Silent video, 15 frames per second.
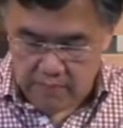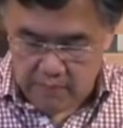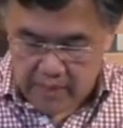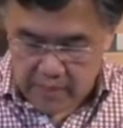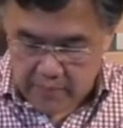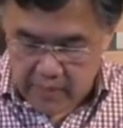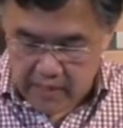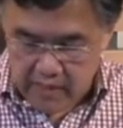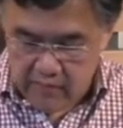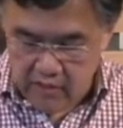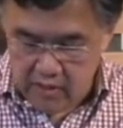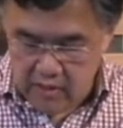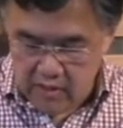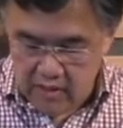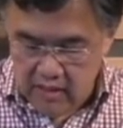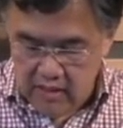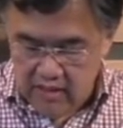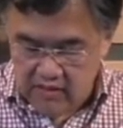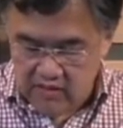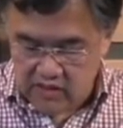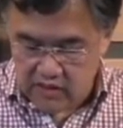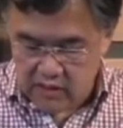barbarian,
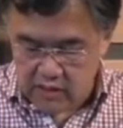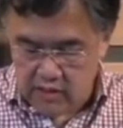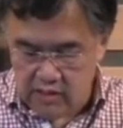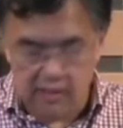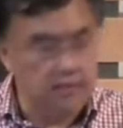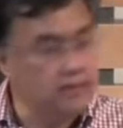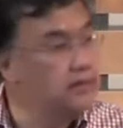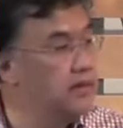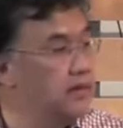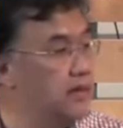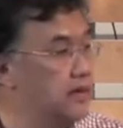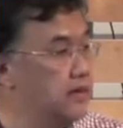Scythian,